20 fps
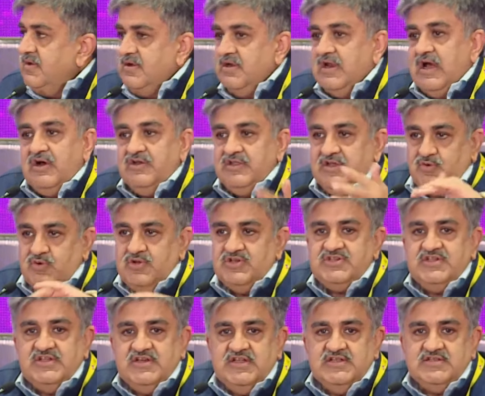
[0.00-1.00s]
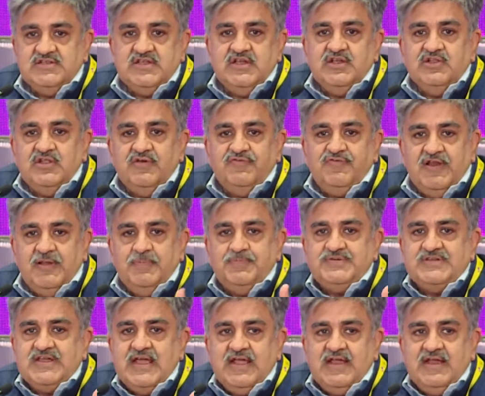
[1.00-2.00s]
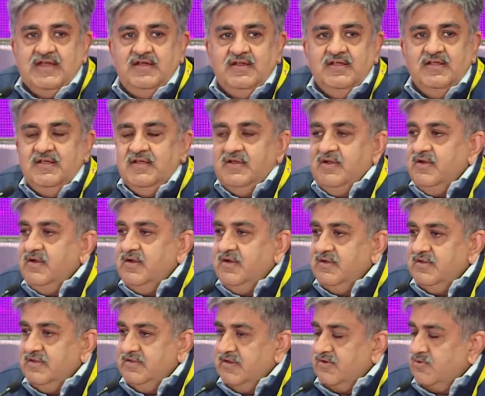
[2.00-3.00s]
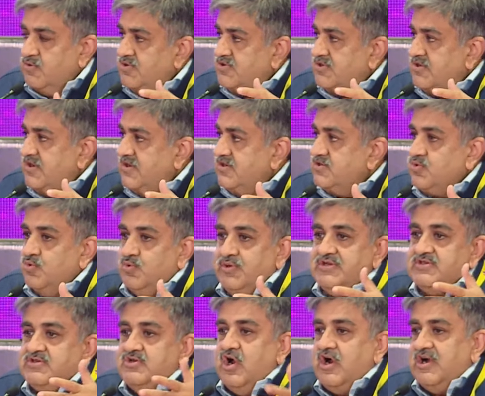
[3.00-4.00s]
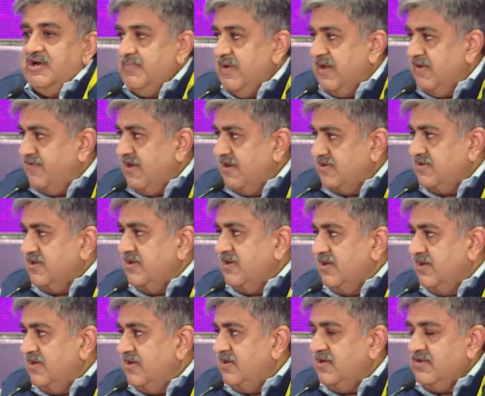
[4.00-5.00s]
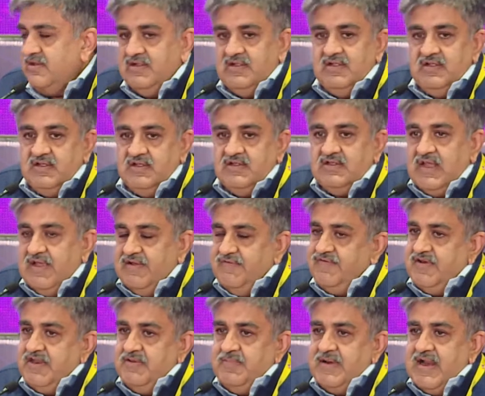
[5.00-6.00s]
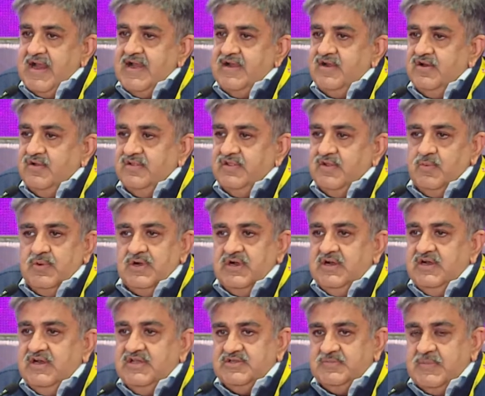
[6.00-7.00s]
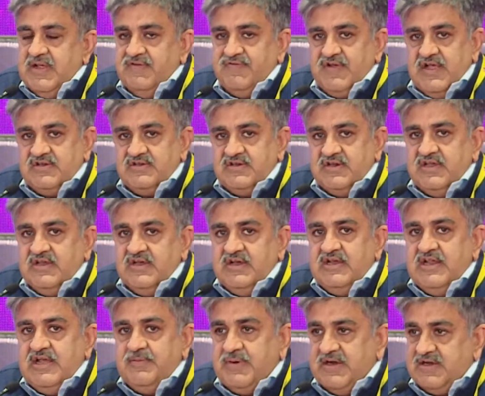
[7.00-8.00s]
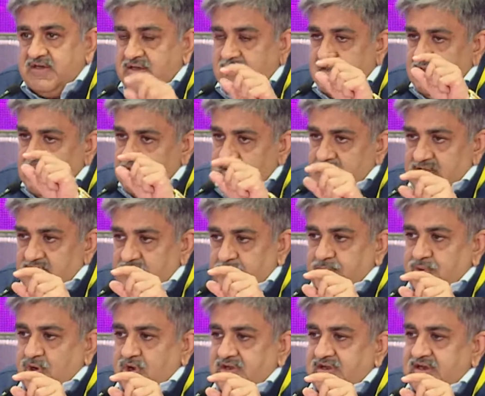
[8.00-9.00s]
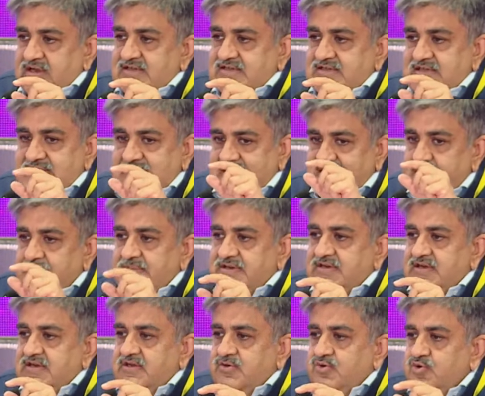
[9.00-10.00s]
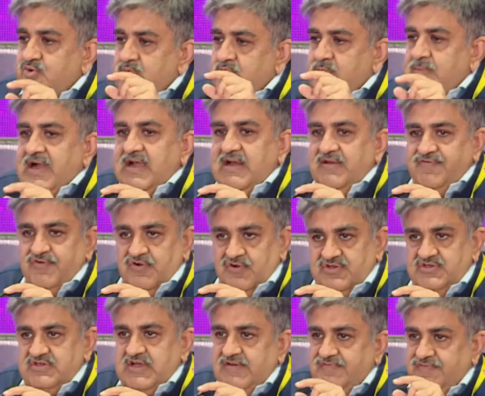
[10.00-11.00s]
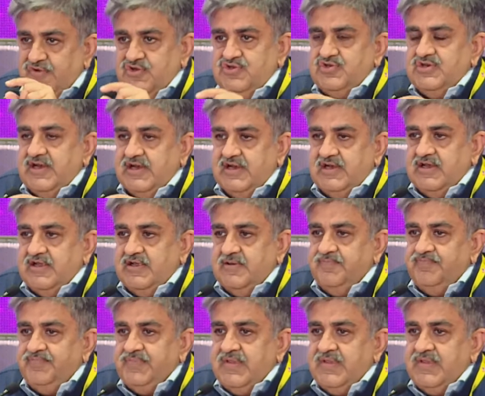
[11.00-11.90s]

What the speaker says: Now the question is, on the flip side, the question is, who is not manufacturing in India? Every brand in the world is manufacturing in India, but the progress is limited to mobile phones, unfortunately.